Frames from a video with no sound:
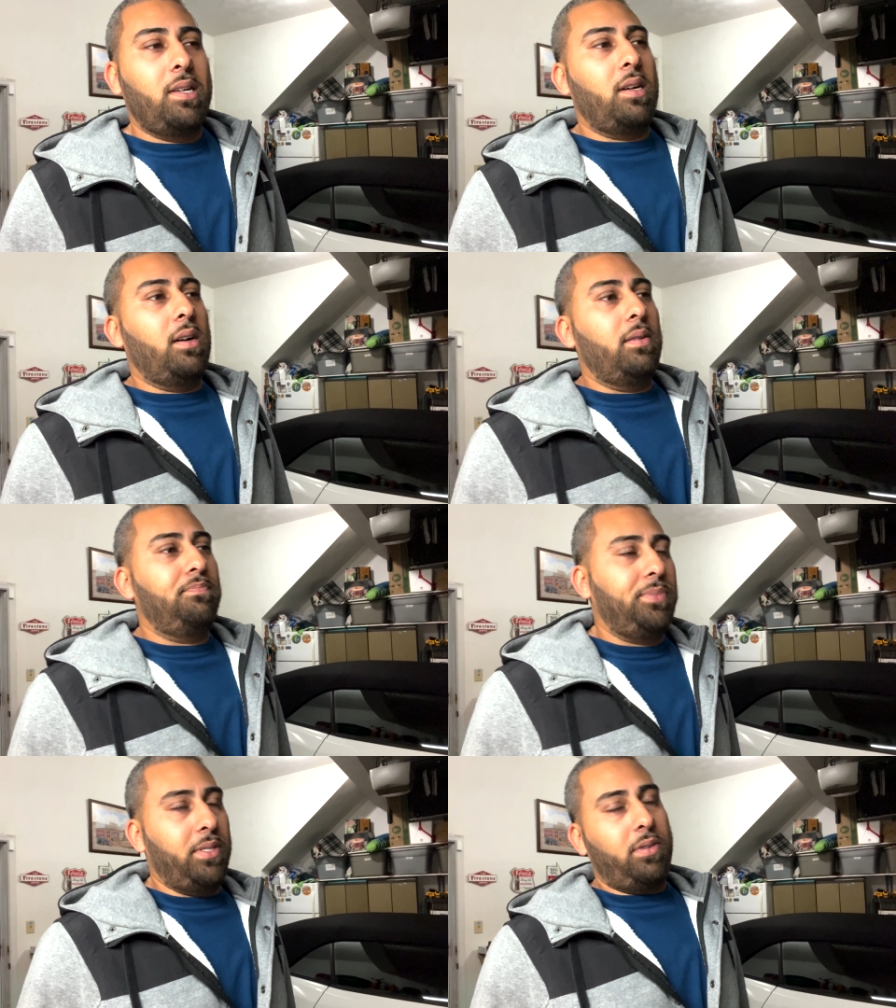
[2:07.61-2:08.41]

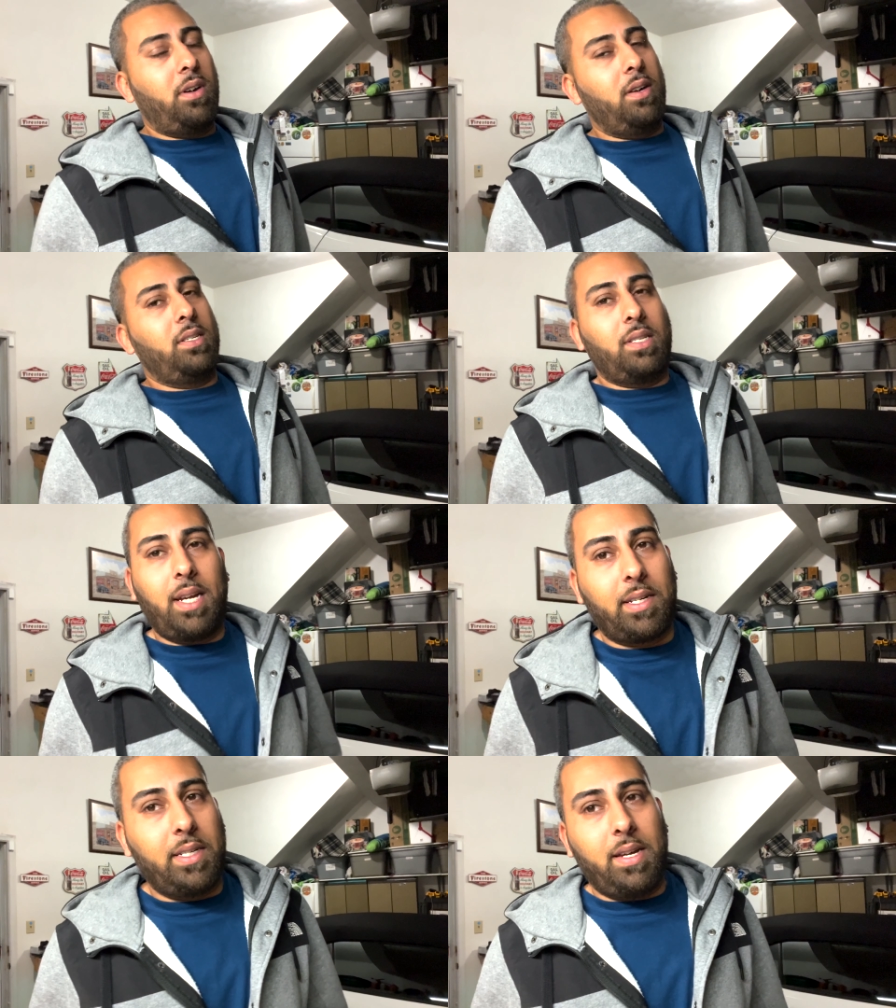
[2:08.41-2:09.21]
You know, cars are
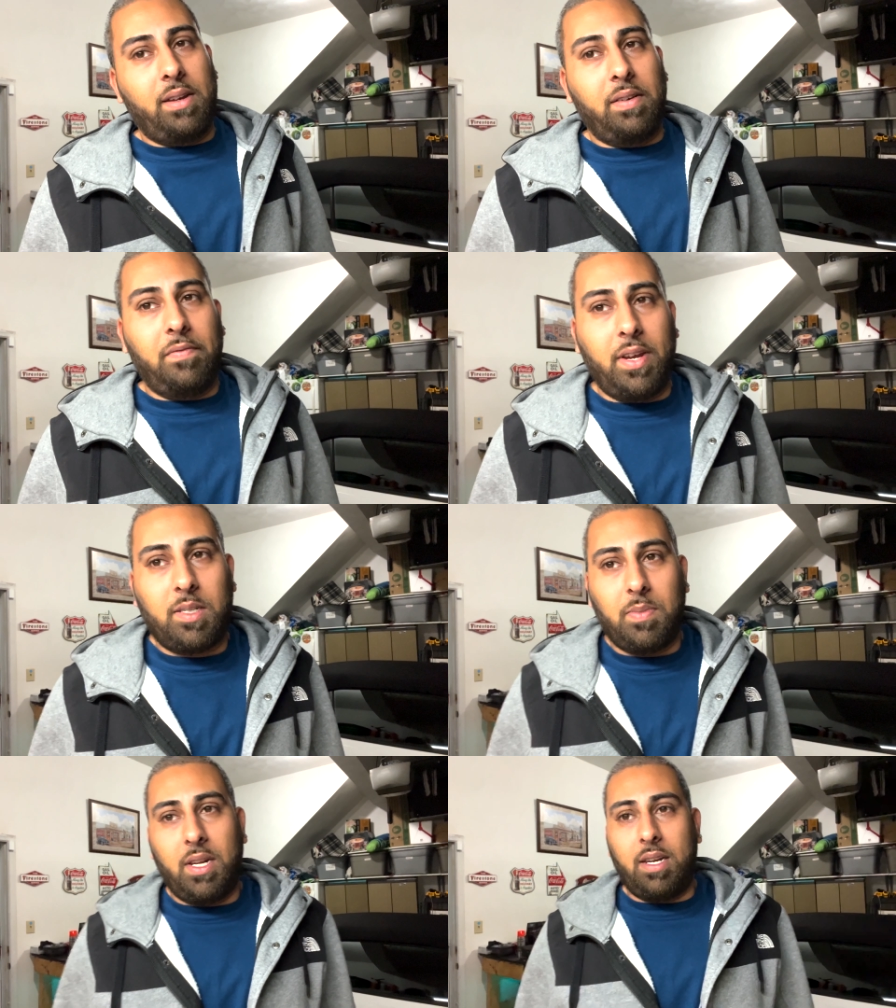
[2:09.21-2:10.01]
technically not an
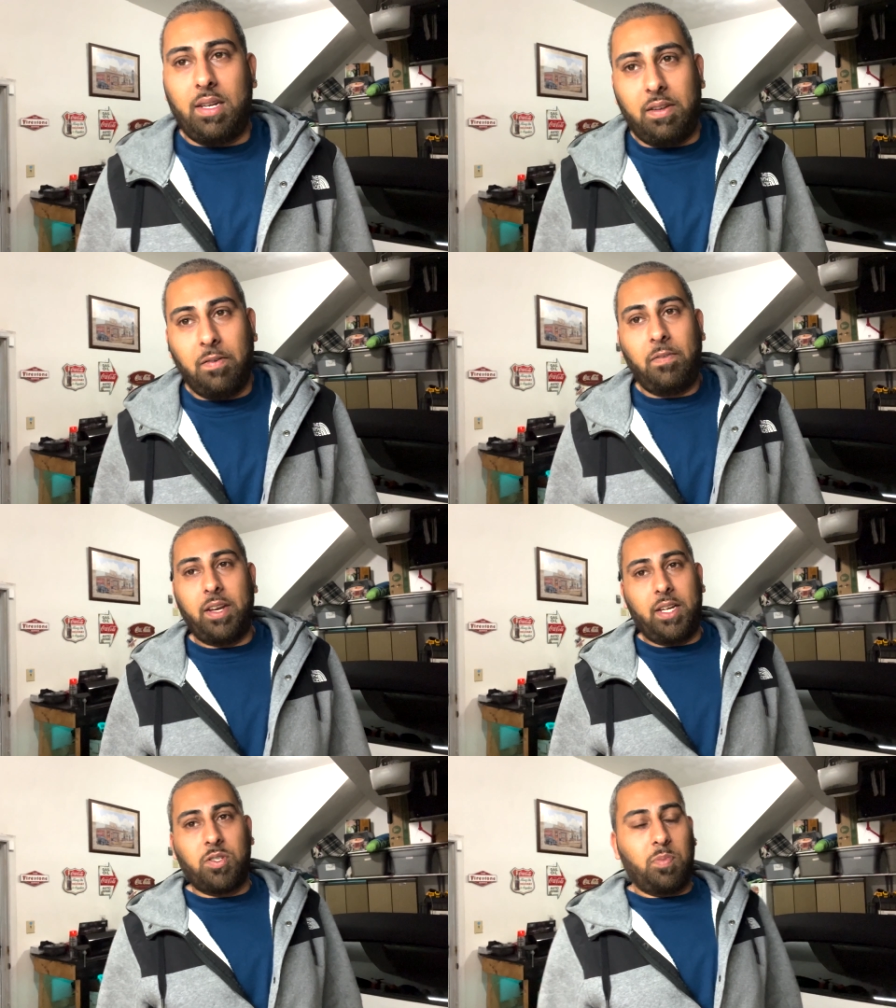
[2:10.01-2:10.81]
investment. Any
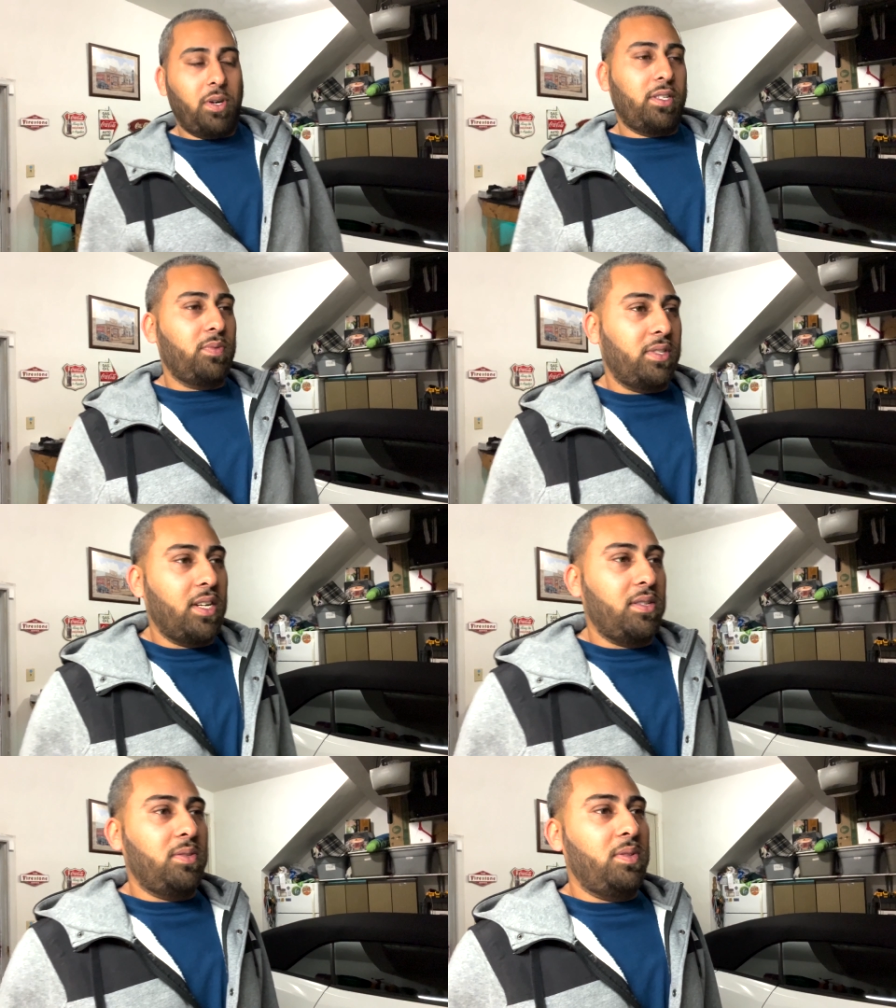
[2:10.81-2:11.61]
financial person will tell
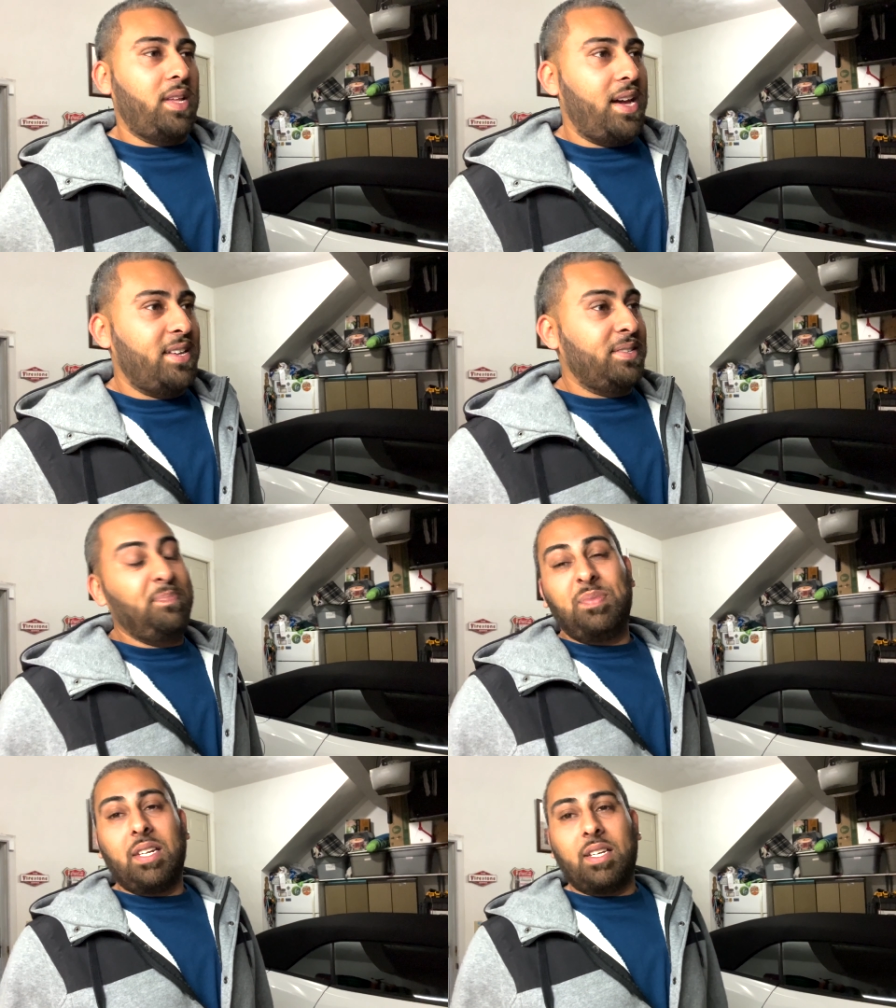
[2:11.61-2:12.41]
you that
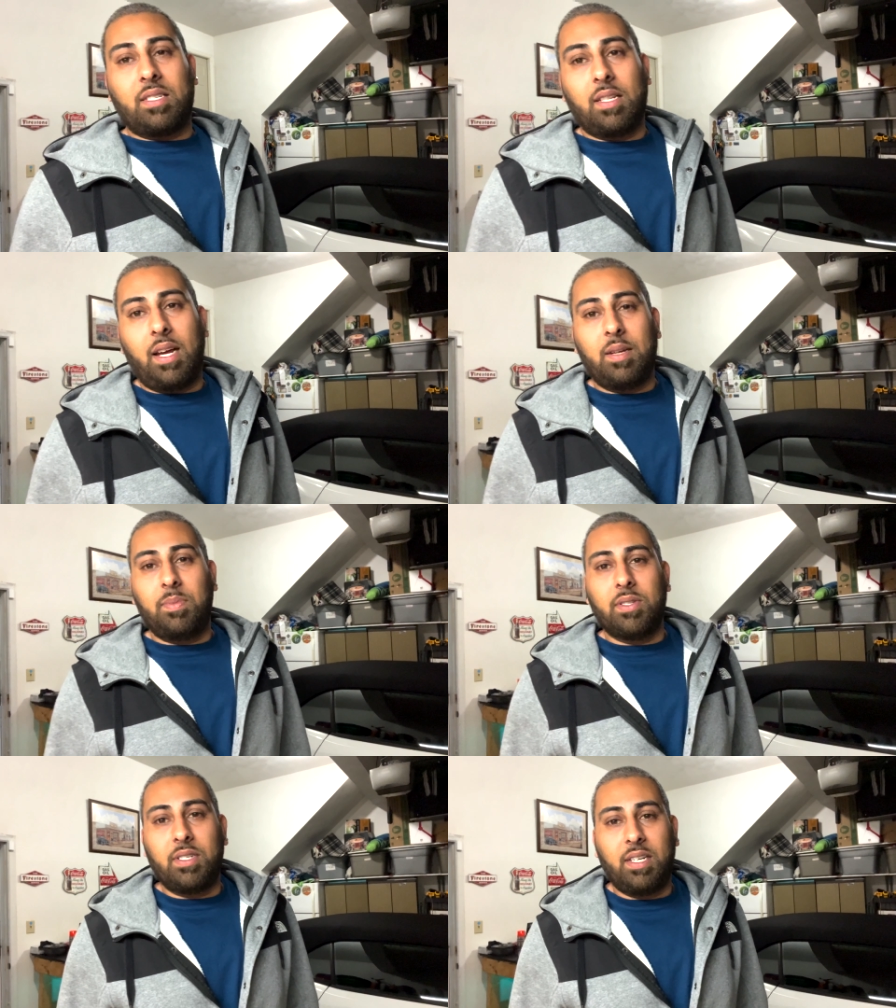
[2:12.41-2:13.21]
it's a
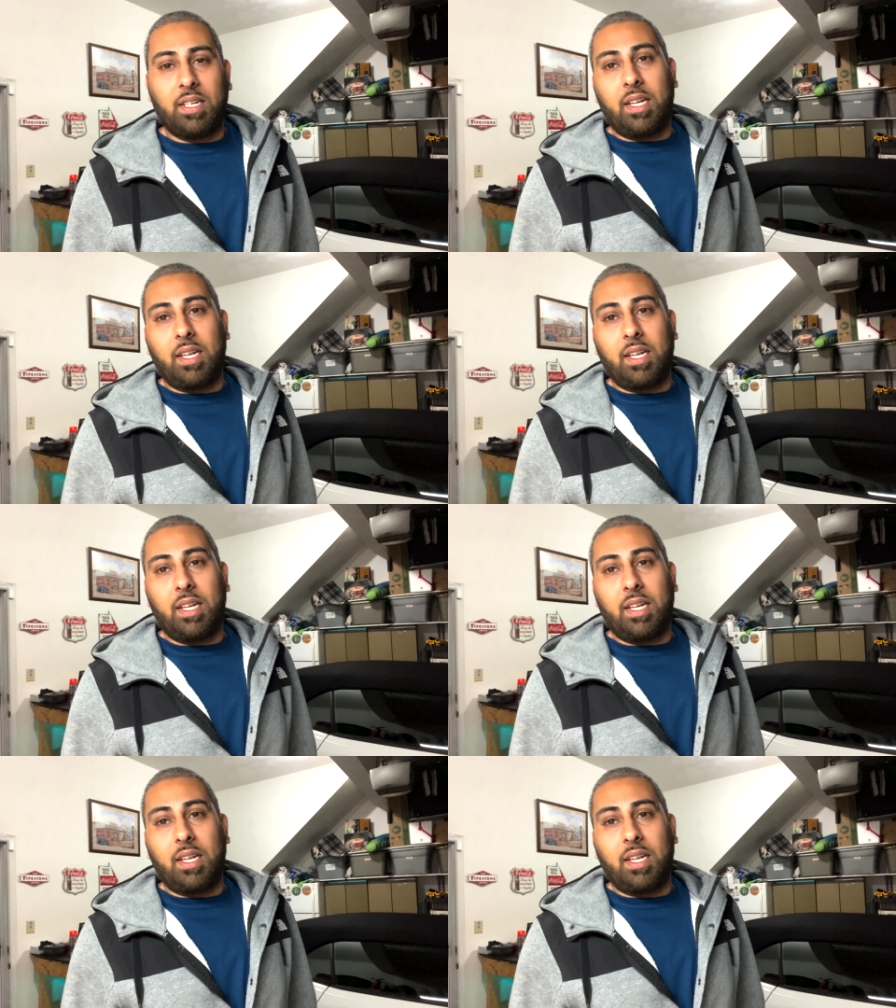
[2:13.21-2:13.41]
liability.